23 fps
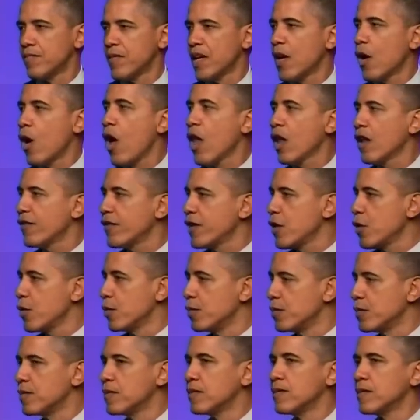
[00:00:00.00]
And all of
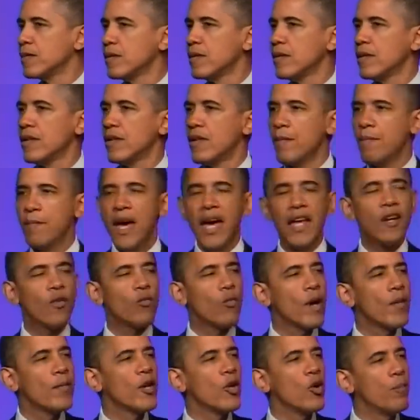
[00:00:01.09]
you, the men and
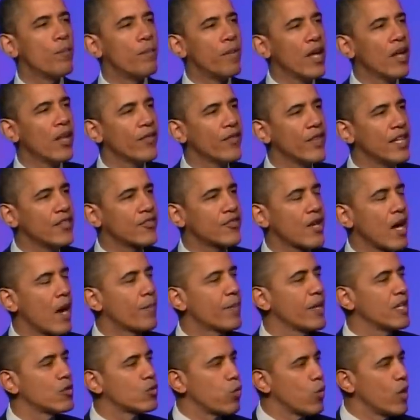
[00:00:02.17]
women who built these
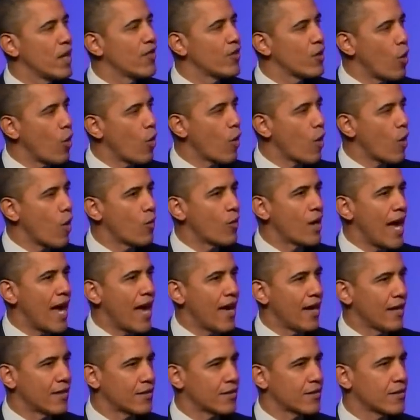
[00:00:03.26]
companies with your own
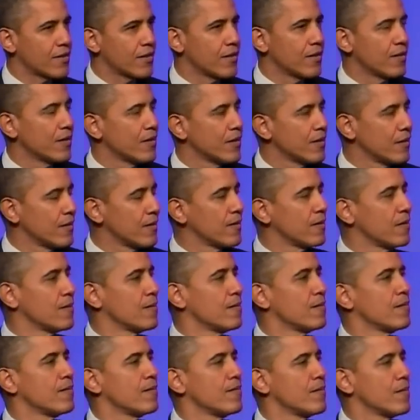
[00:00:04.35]
hands,
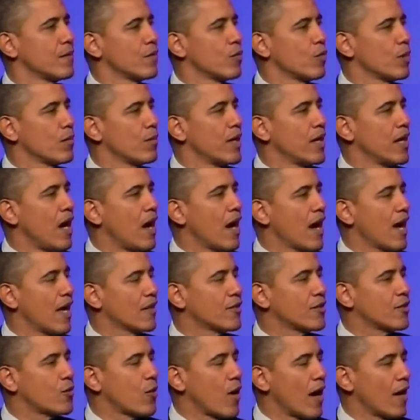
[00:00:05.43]
would have been hung
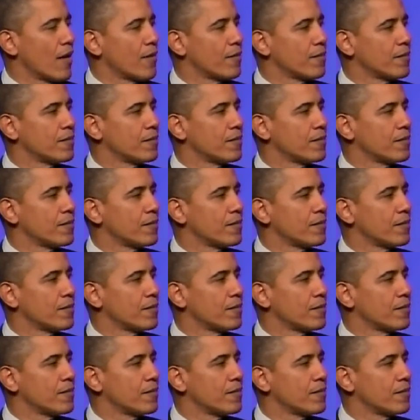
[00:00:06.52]
out to dry.